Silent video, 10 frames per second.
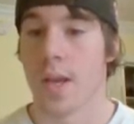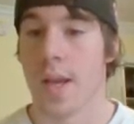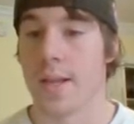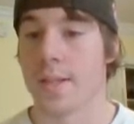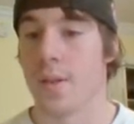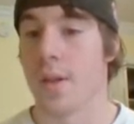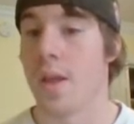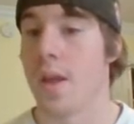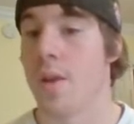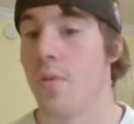As an
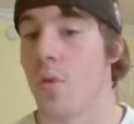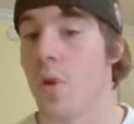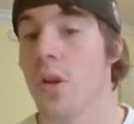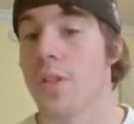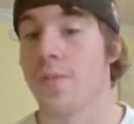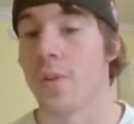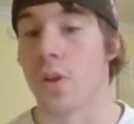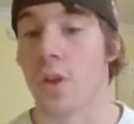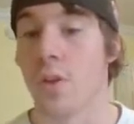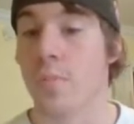Aurora Sphere
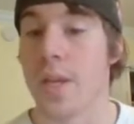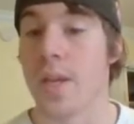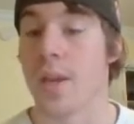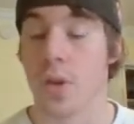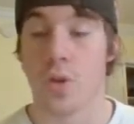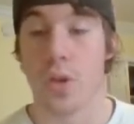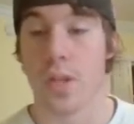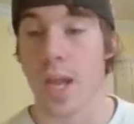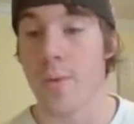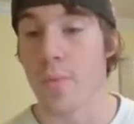could be good
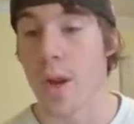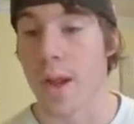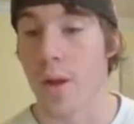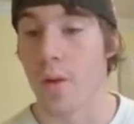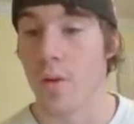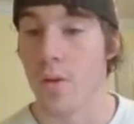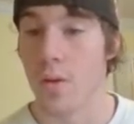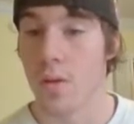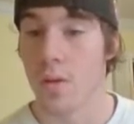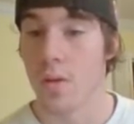game right now.
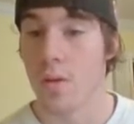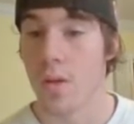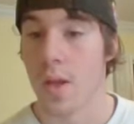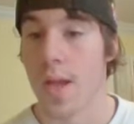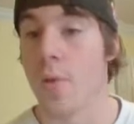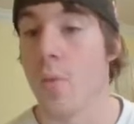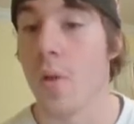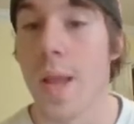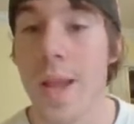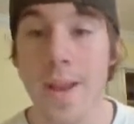He will
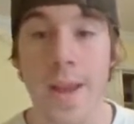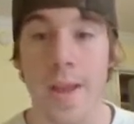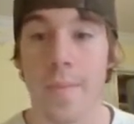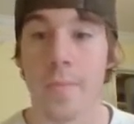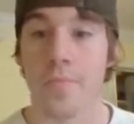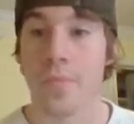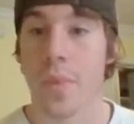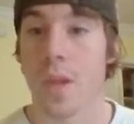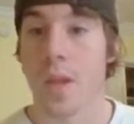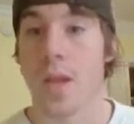land it.
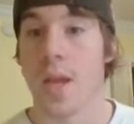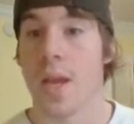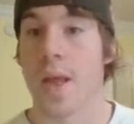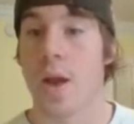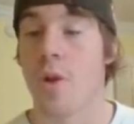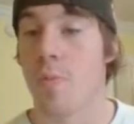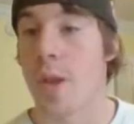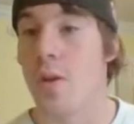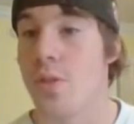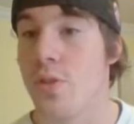Now he'll be
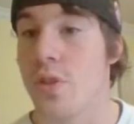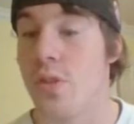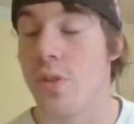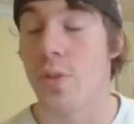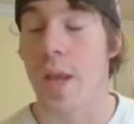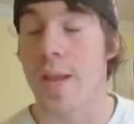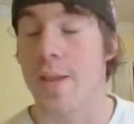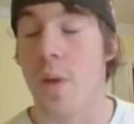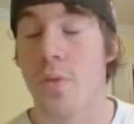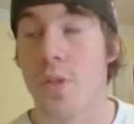able to do a
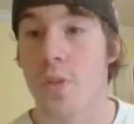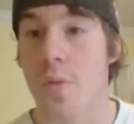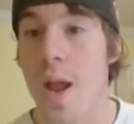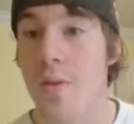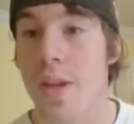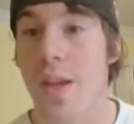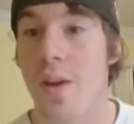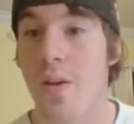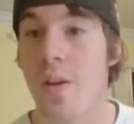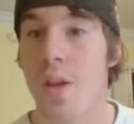double surround
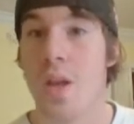kill